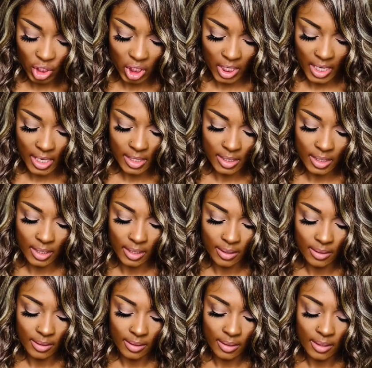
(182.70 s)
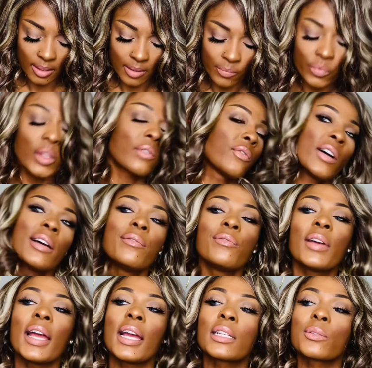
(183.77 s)
Jet. Fun
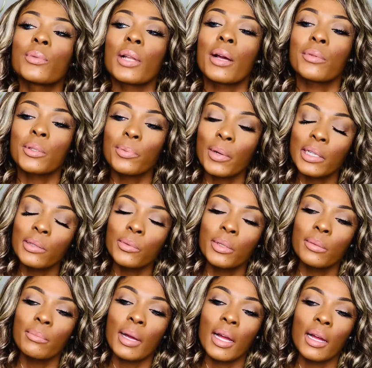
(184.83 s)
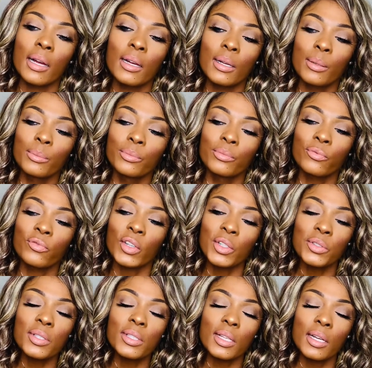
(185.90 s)
fact, when I was pregnant with my um
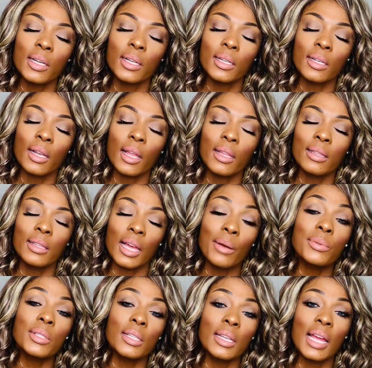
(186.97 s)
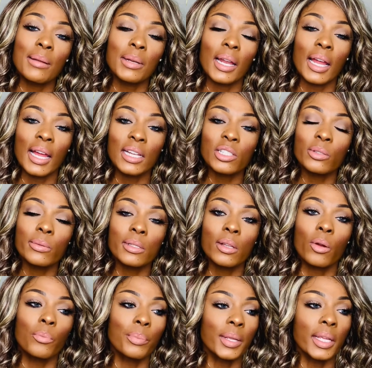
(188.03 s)
first son, that was the name that I actually was
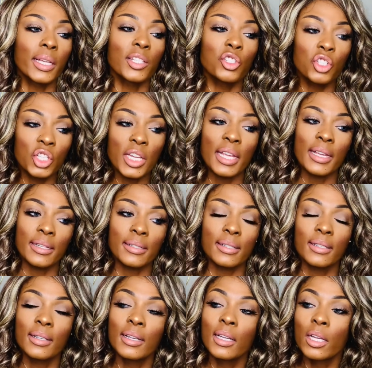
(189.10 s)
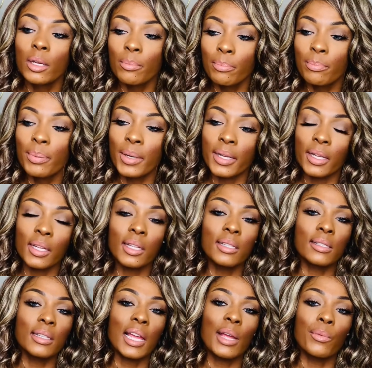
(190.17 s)
going to pick, Jet. But his
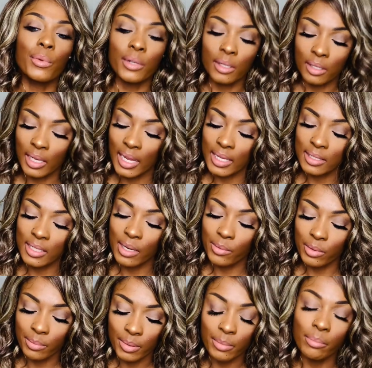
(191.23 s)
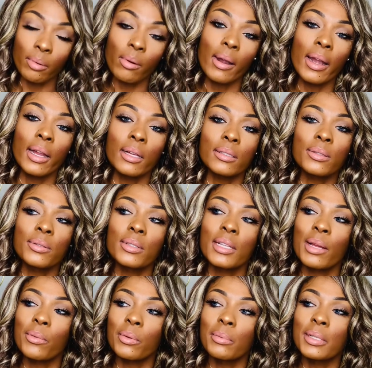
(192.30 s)
name would have, last name would have been Brown. So his
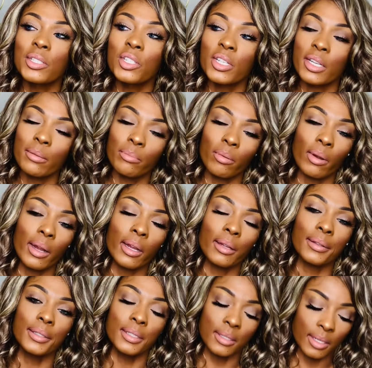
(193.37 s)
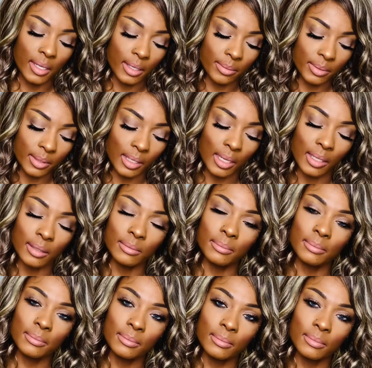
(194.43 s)
name would have been Jet Brown. And his daddy was like,
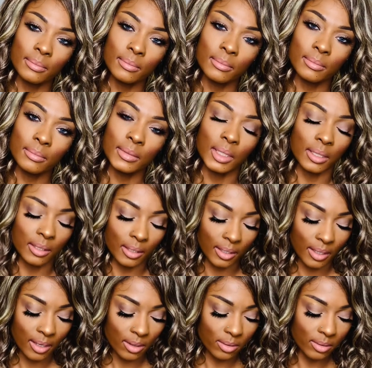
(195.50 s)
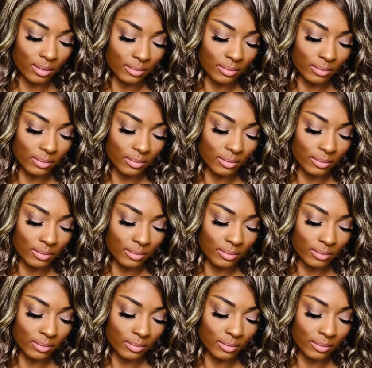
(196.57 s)
Jessica, no.